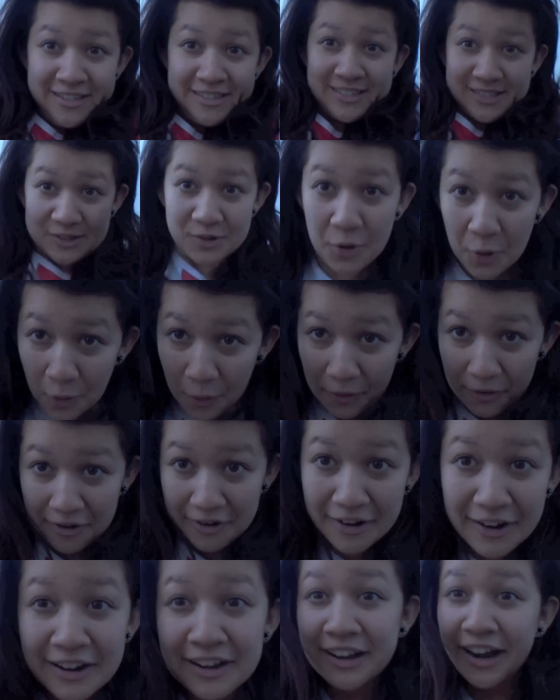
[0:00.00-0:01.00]

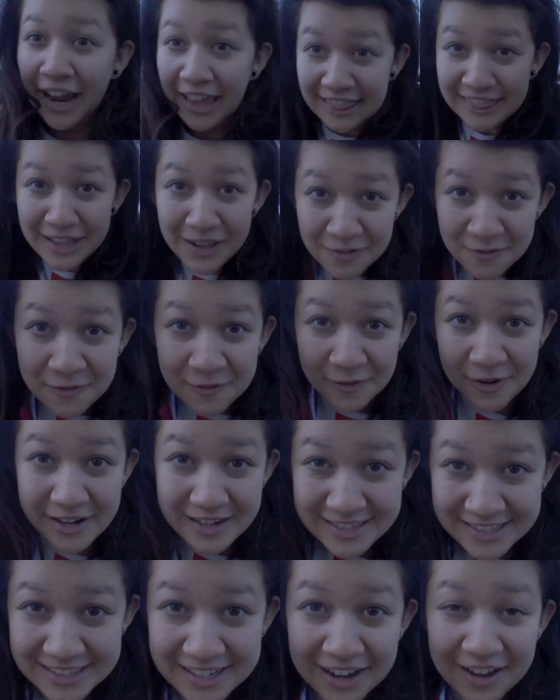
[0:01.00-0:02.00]
Score! I love
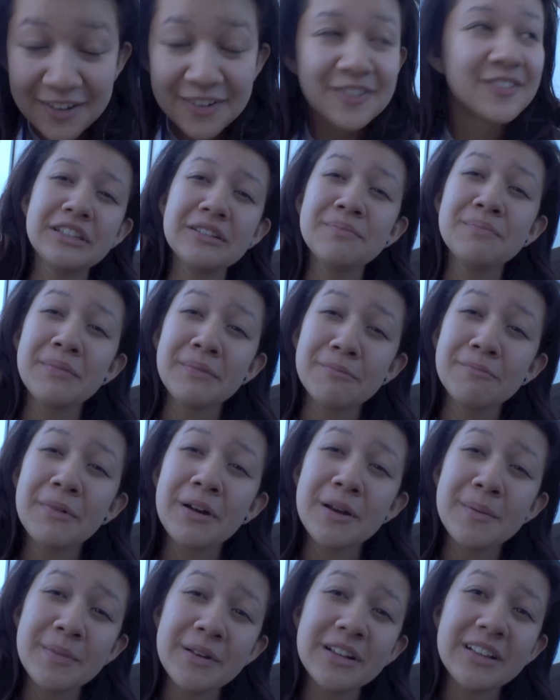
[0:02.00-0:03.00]
free stuff. It
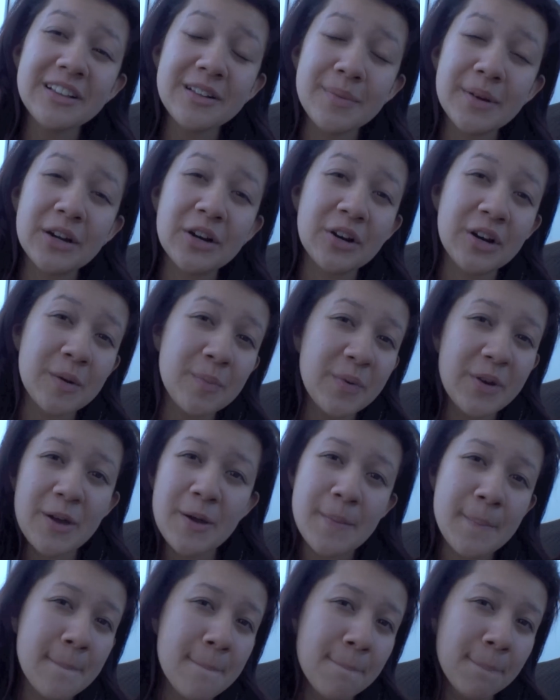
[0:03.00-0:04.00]
might have been a little bit
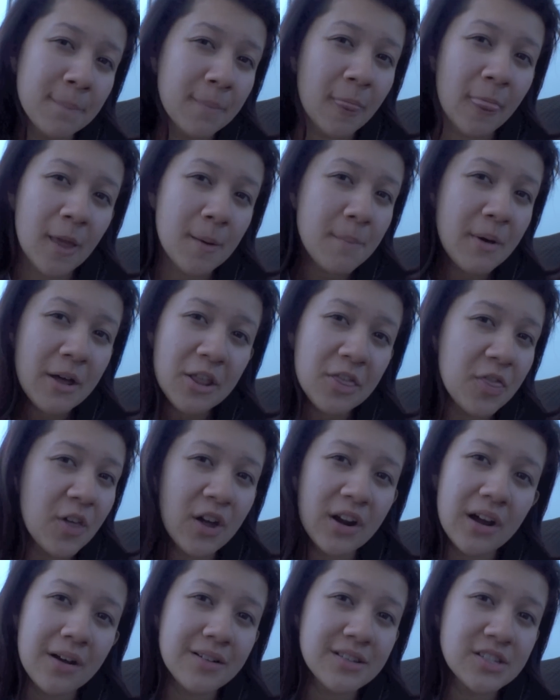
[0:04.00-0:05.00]
creepy. I
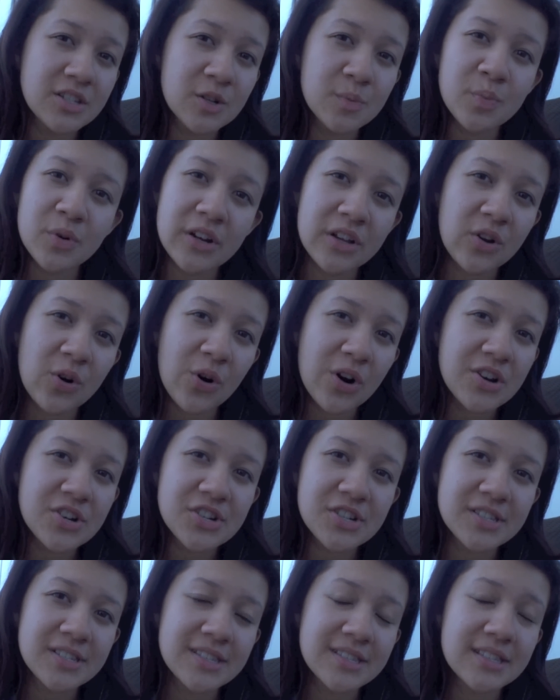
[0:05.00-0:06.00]
thought I was, you know, pretty
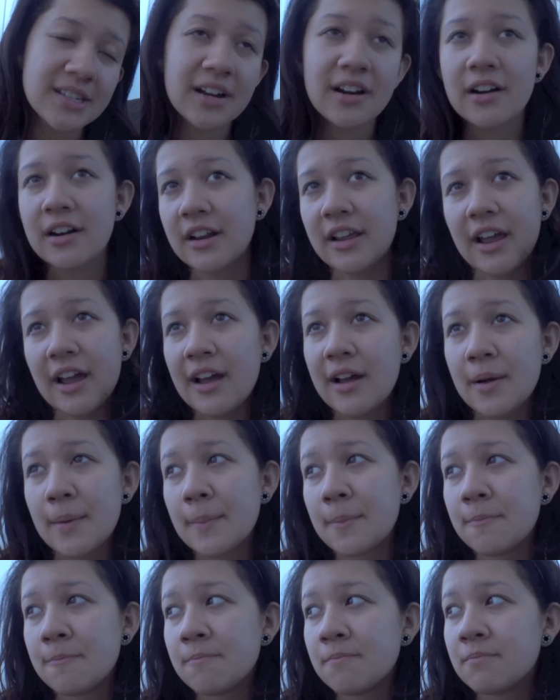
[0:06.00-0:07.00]
gorgeous since I already am,
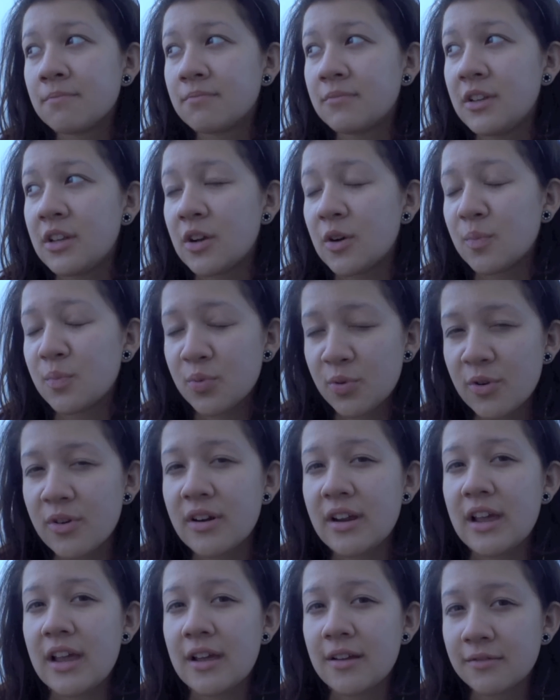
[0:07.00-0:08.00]
you know,
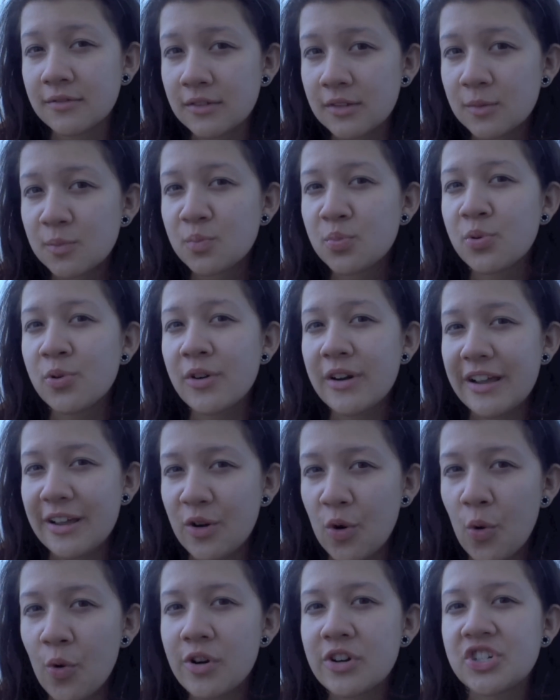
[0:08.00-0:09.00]
pretty
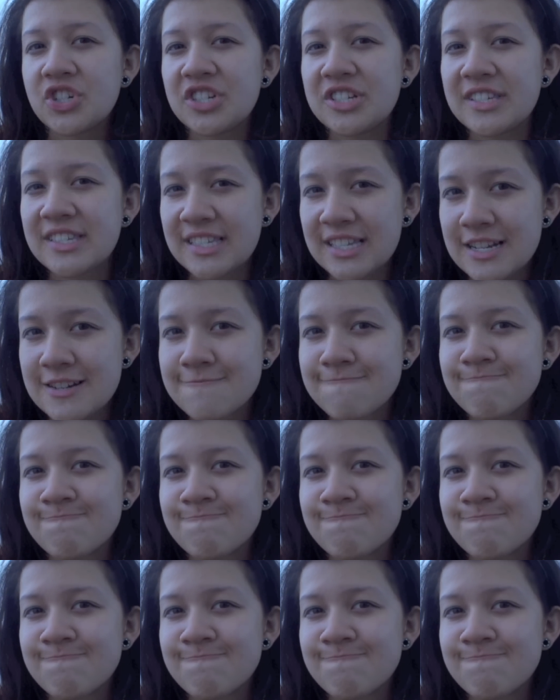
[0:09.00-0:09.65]
gorgeous.